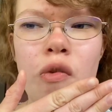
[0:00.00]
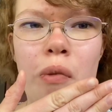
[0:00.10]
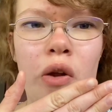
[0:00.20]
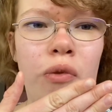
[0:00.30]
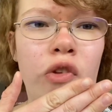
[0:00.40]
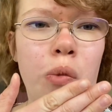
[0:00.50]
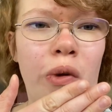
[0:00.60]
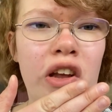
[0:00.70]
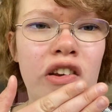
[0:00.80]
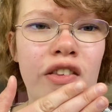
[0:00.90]
but it was too
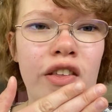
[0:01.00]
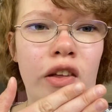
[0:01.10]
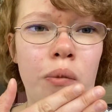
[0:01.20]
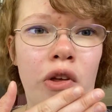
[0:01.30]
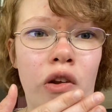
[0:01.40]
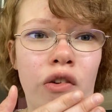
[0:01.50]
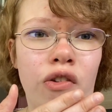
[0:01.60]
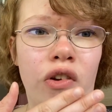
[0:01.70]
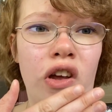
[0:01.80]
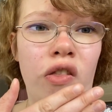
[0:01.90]
bright to see the computer
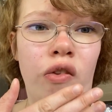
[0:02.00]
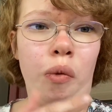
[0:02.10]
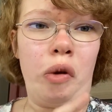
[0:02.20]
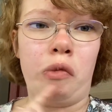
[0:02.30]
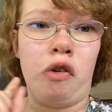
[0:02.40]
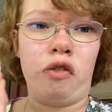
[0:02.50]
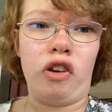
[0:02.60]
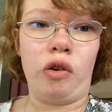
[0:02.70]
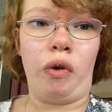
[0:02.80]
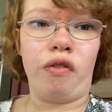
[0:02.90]
screen, so I moved
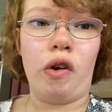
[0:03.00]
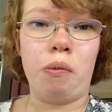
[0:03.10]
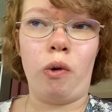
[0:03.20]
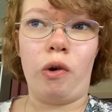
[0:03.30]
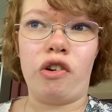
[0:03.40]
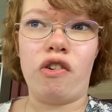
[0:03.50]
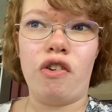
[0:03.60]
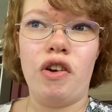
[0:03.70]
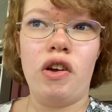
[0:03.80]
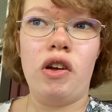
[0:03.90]
to our front porch
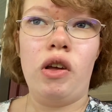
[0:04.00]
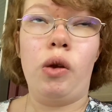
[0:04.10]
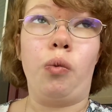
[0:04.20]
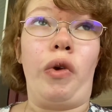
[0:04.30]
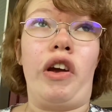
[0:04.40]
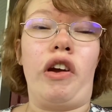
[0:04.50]
where